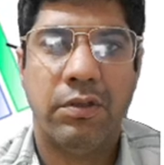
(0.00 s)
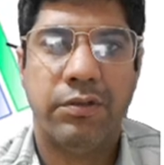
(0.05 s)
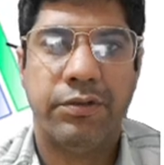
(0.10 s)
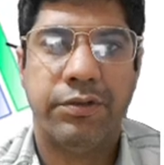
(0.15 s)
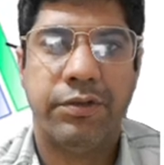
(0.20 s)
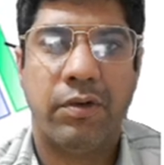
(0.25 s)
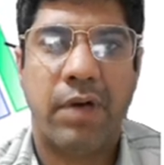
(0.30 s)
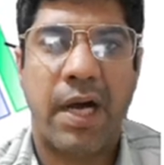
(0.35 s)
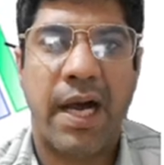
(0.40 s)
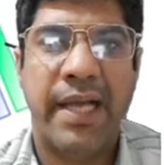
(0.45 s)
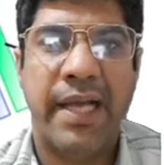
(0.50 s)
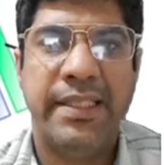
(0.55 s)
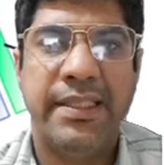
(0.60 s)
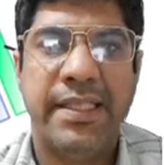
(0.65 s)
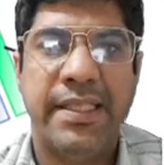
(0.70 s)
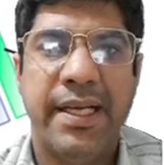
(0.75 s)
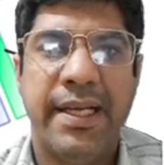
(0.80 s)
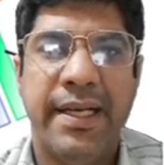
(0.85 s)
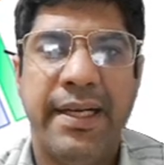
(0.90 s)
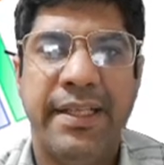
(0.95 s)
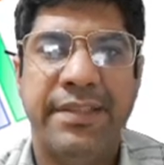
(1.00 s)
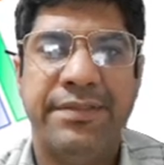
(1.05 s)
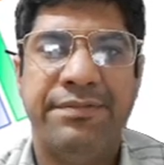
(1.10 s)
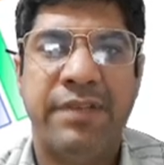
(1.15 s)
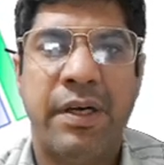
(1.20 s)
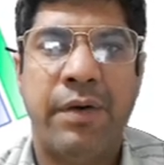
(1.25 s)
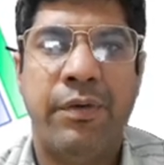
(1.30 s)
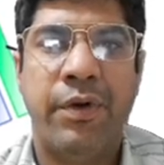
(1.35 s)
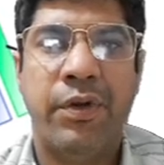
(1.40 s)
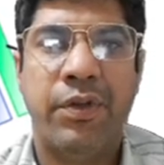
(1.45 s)
So IgA, it is
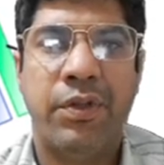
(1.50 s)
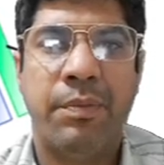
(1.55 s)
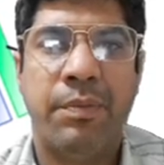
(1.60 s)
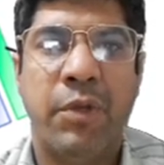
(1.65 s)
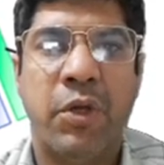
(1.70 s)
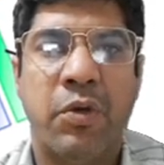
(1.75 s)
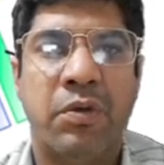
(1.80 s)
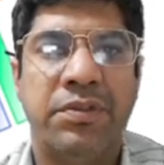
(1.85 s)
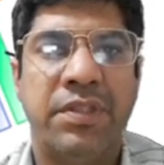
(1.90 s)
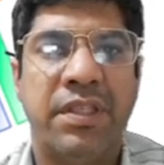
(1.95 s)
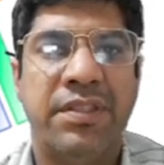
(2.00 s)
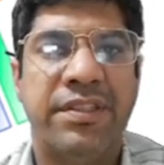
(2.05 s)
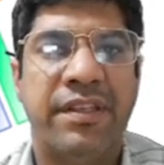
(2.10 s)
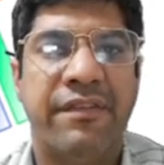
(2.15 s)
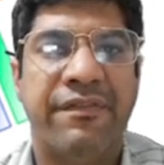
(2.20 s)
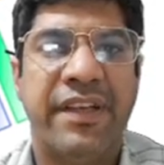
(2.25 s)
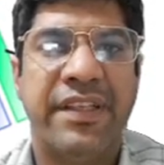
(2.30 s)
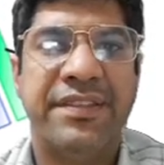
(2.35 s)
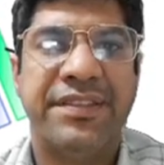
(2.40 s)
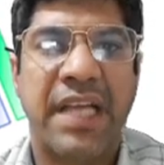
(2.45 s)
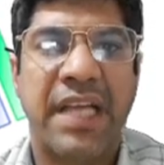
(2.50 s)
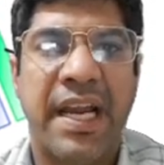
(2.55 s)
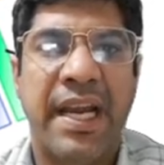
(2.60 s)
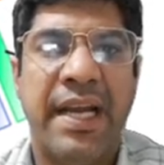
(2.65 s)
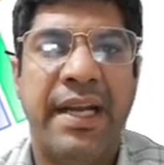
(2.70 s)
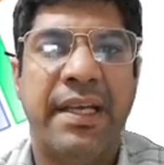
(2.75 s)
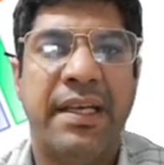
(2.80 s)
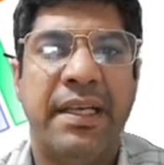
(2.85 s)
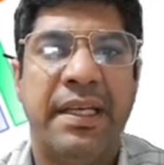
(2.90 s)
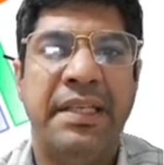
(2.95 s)
found on the mucosal surface,
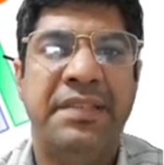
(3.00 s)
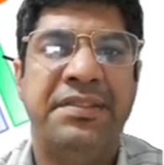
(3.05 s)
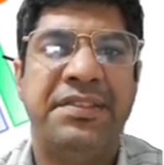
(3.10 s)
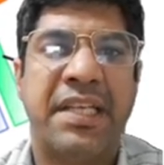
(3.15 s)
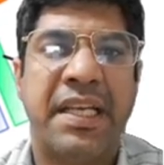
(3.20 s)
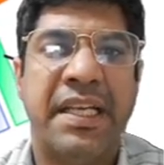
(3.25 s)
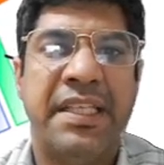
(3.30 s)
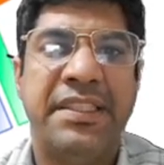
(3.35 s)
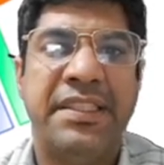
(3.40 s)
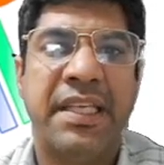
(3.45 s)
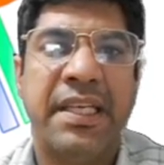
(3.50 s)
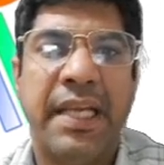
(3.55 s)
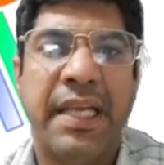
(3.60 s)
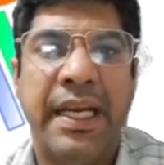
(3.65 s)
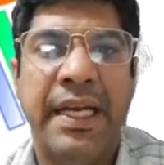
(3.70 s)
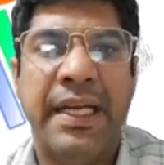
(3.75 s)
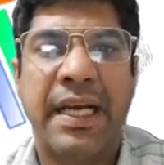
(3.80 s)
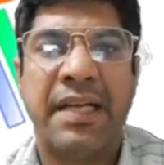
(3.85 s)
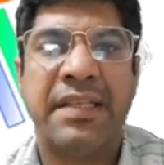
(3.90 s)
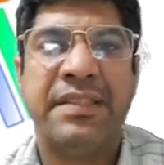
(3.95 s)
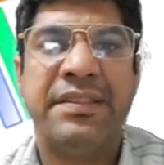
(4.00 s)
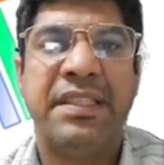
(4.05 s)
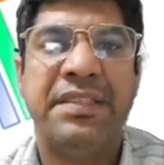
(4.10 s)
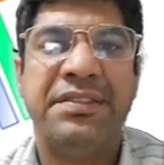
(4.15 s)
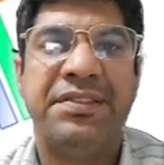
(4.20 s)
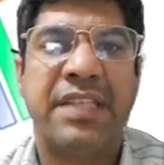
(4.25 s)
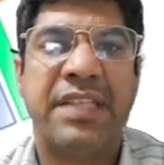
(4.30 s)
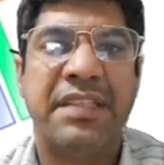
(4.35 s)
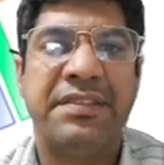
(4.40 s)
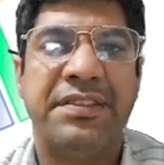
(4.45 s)
and in secretion it
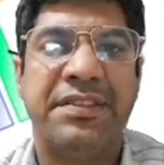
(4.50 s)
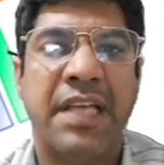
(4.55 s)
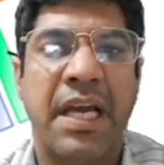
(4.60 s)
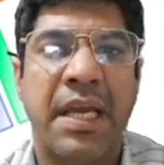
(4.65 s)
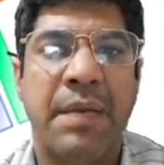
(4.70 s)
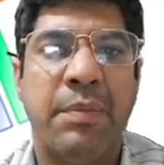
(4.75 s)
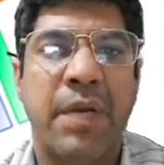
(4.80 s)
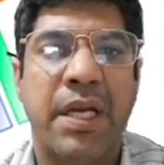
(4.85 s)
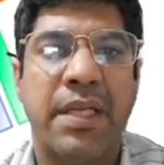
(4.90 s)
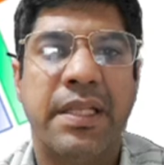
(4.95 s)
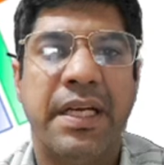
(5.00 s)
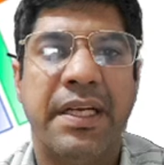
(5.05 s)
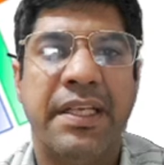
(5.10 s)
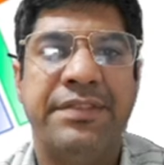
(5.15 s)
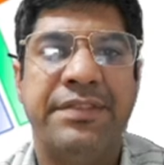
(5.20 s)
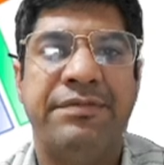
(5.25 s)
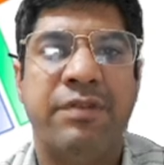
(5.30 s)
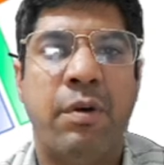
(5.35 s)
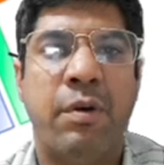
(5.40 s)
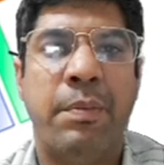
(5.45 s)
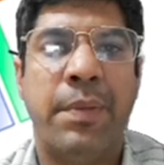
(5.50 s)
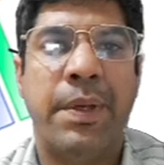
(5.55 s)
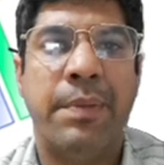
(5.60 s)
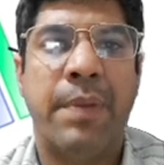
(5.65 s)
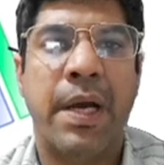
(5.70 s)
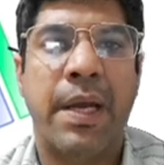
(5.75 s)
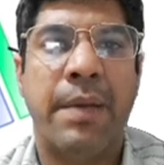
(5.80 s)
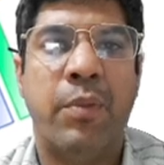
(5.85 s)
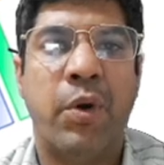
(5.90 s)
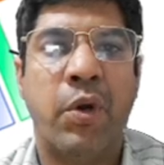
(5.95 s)
exists as dimer that is formed
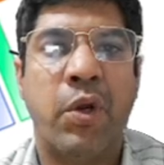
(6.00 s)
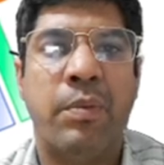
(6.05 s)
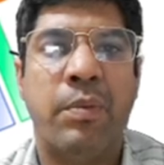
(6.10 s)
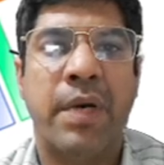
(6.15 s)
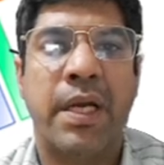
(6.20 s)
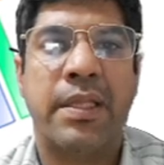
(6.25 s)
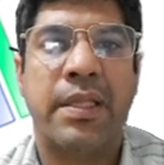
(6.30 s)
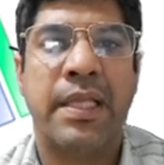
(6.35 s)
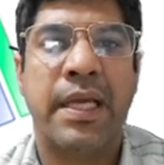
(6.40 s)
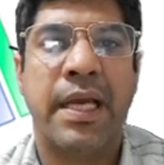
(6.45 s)
by monomer.